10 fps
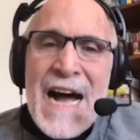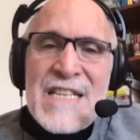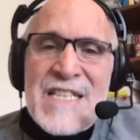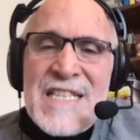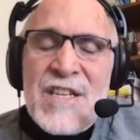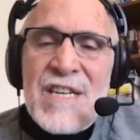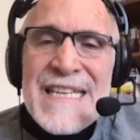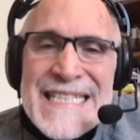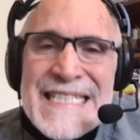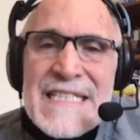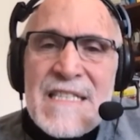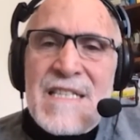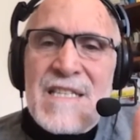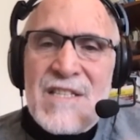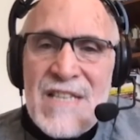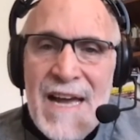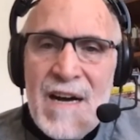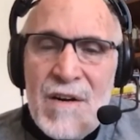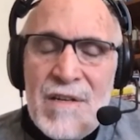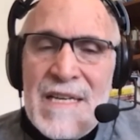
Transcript: A senolysis cell